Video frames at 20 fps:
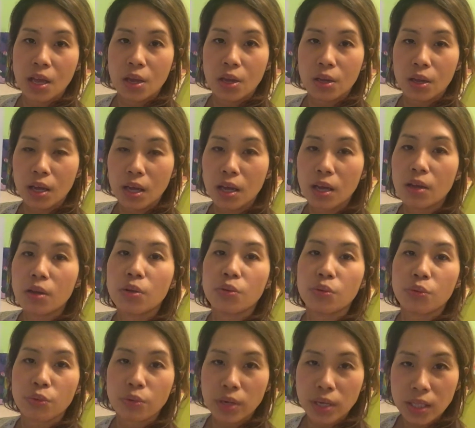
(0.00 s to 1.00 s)
a
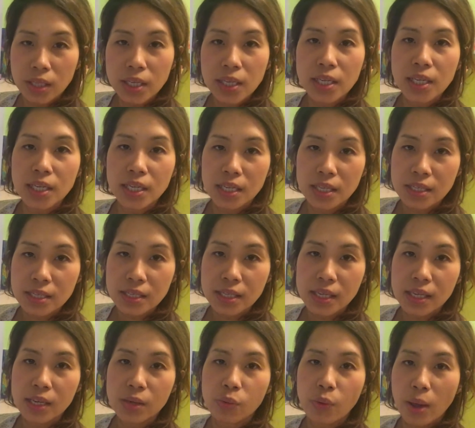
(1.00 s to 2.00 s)
really
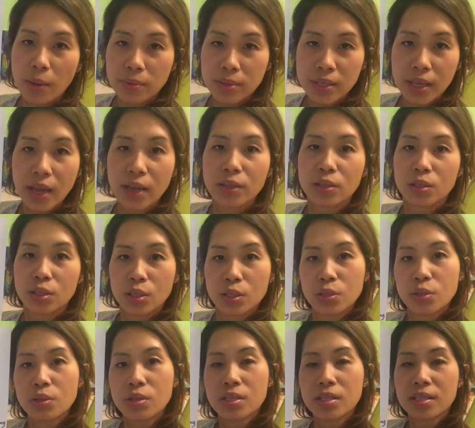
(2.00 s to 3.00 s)
easy website to
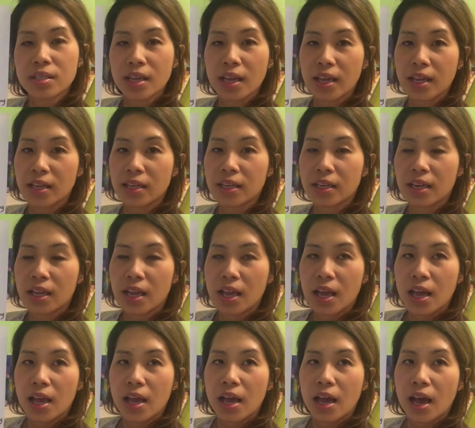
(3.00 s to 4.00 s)
use. And
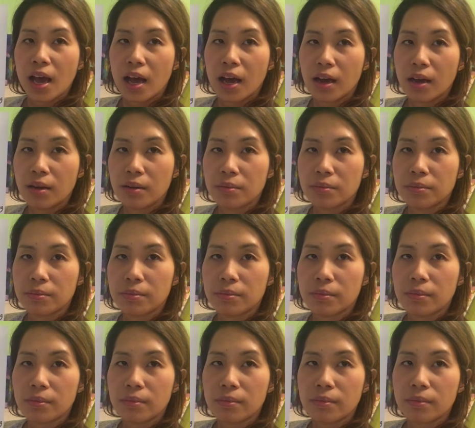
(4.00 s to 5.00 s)
um,
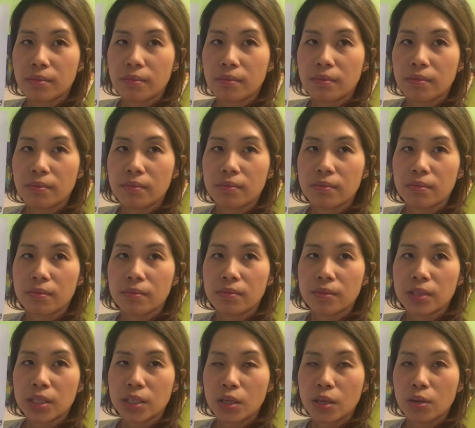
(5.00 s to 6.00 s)

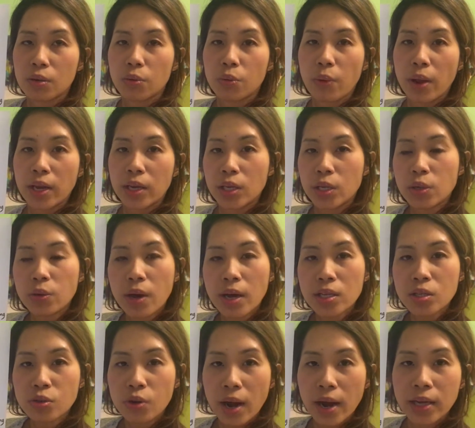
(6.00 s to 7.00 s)
when you are
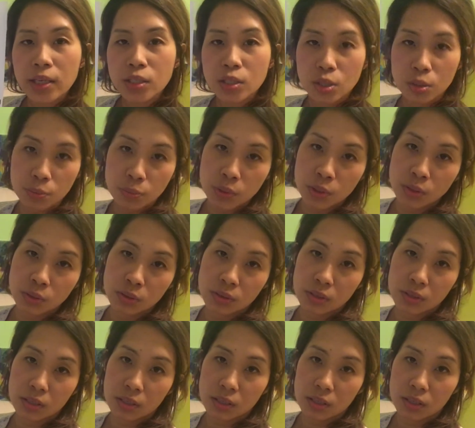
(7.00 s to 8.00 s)
trying to build
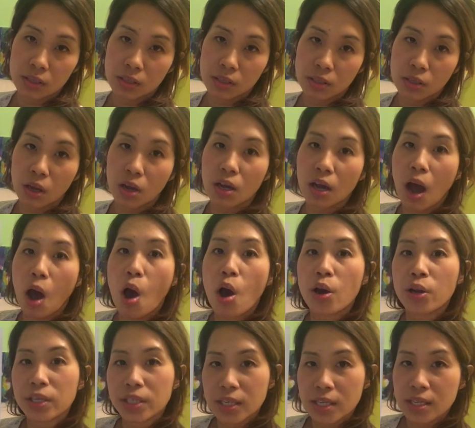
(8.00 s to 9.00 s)
your
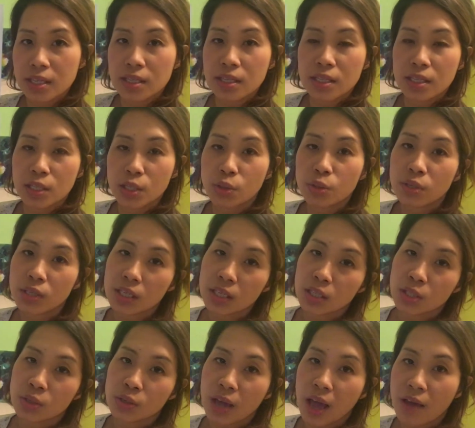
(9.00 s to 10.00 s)
audience, you need
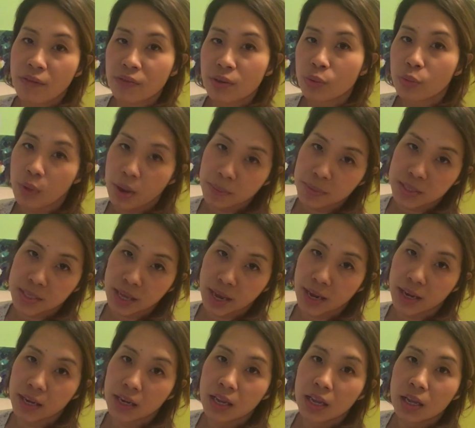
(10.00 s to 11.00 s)
to have a
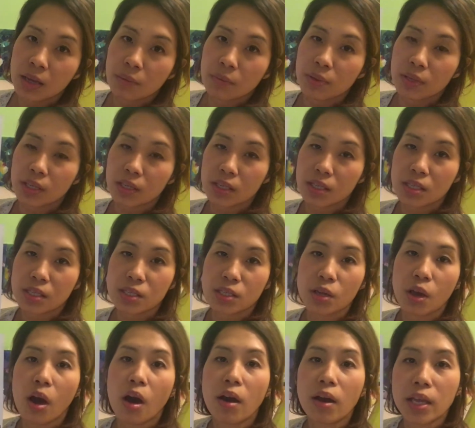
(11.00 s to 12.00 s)
website, because
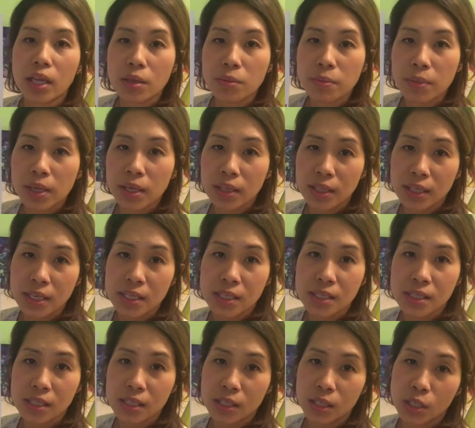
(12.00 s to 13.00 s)
your email
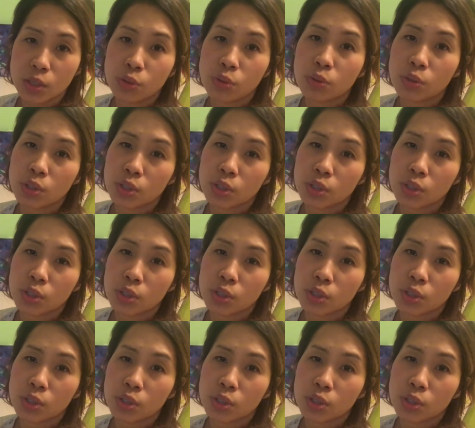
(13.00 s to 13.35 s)
list, you